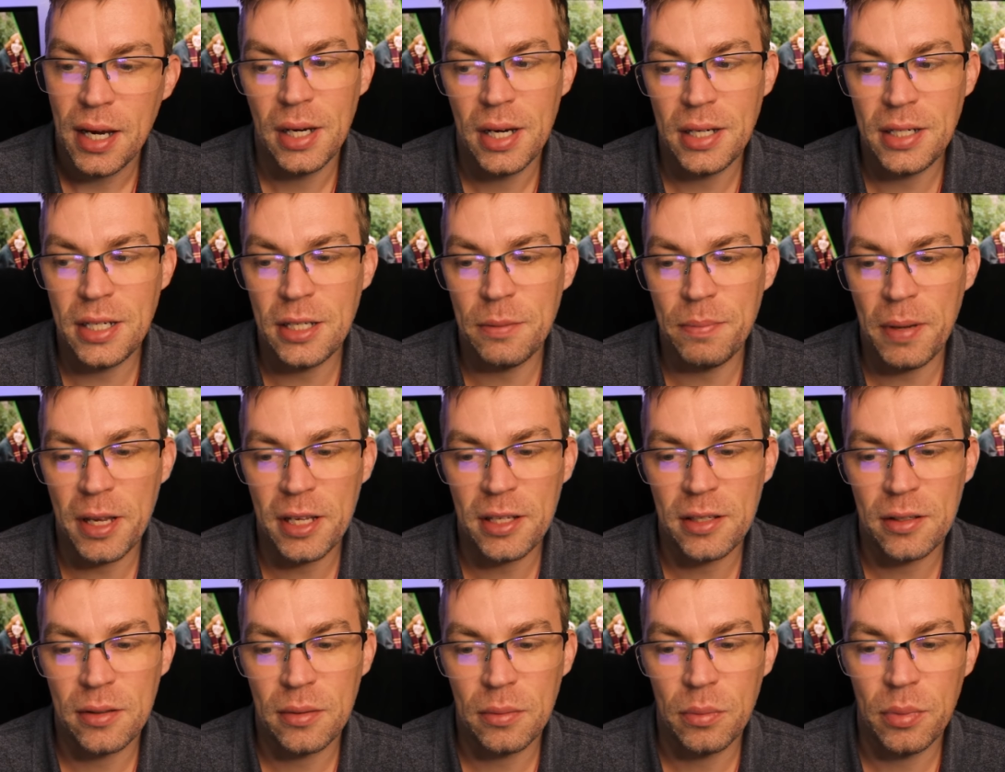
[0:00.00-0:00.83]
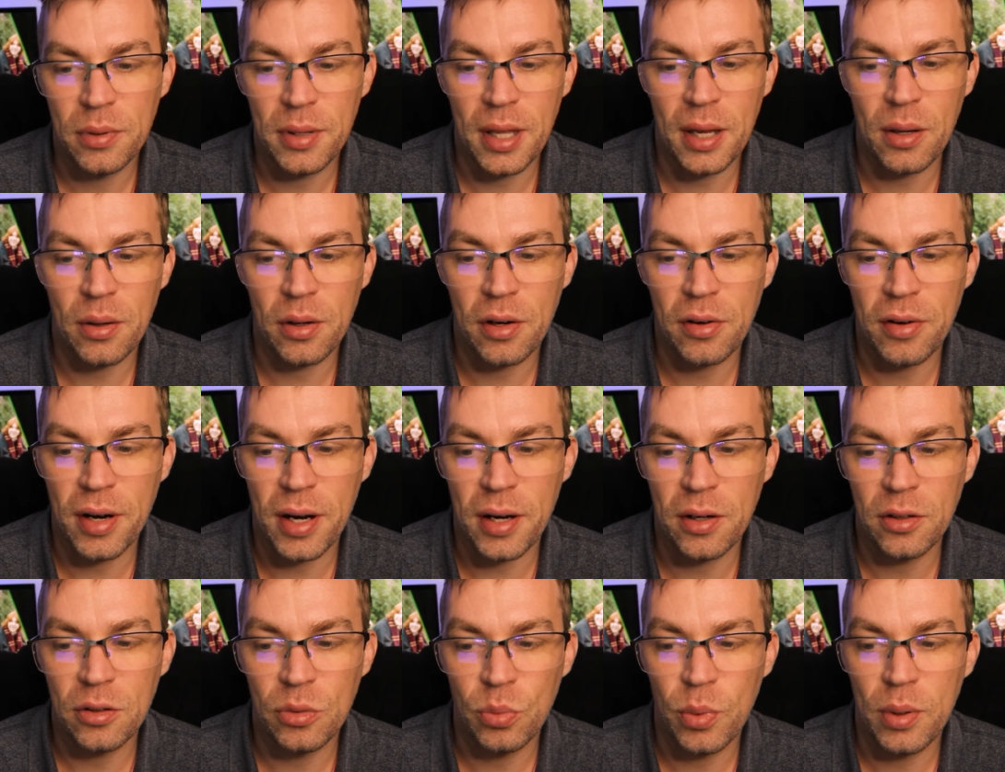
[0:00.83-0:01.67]
It is best without a
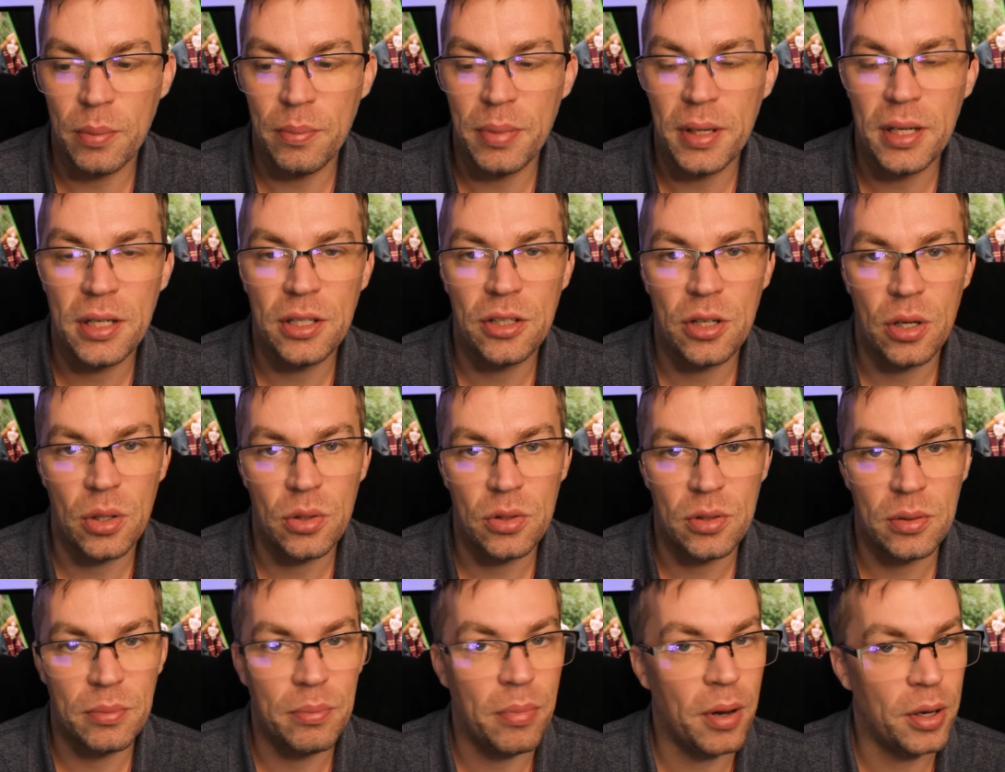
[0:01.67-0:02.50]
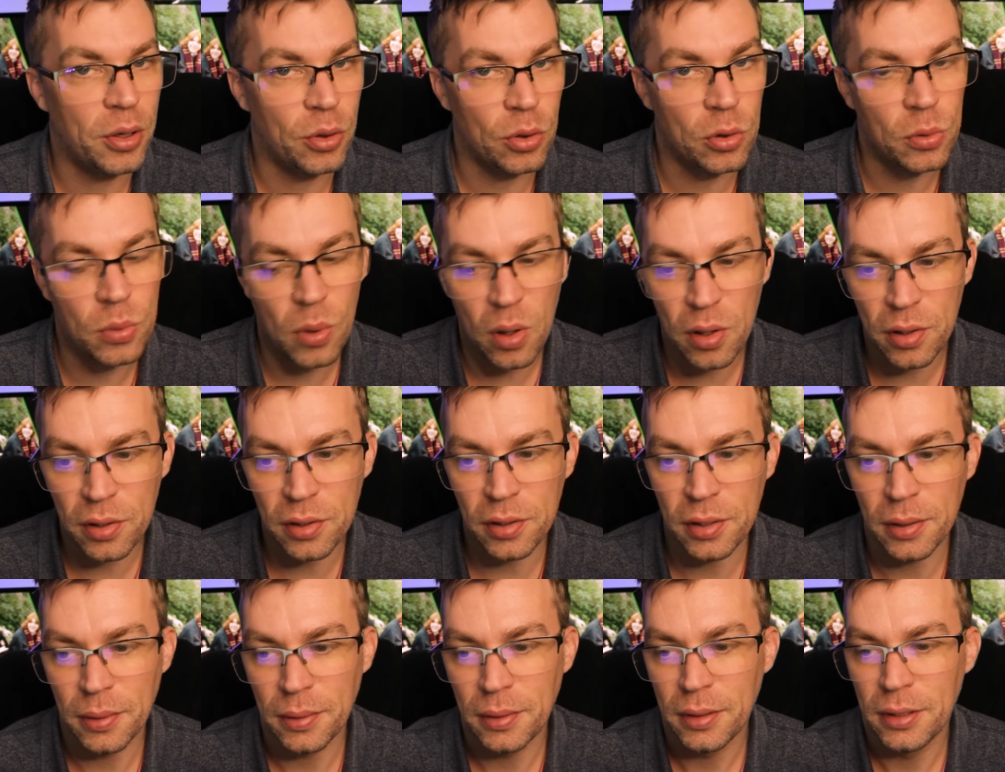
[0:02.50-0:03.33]
crowd when being chosen by your
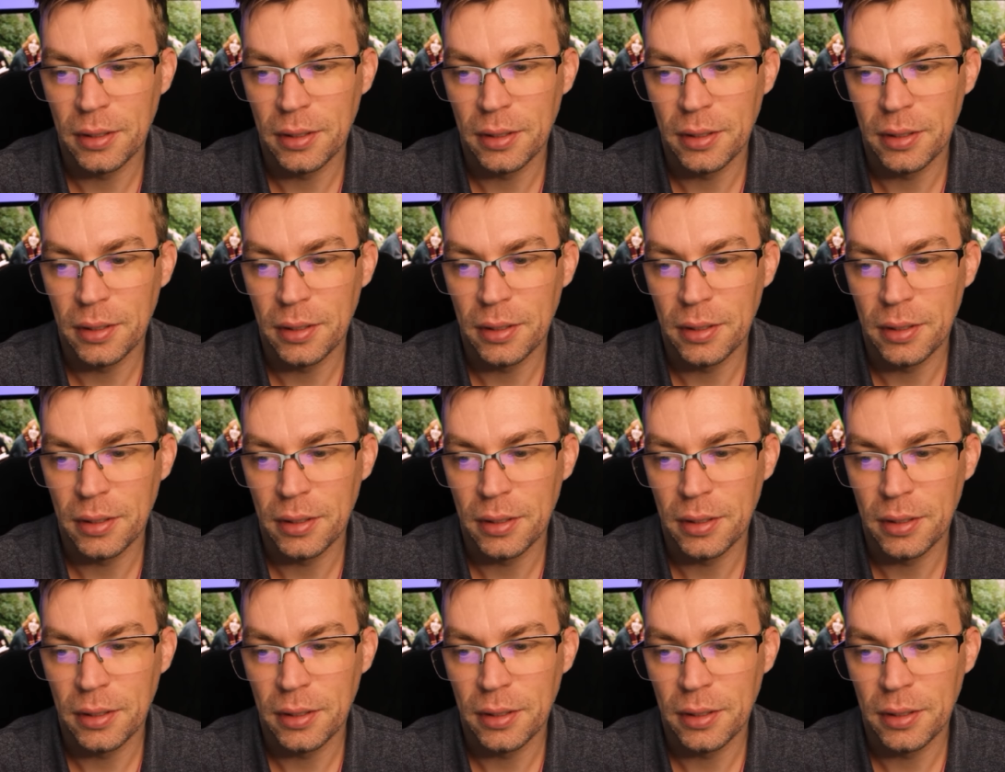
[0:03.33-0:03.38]
wand.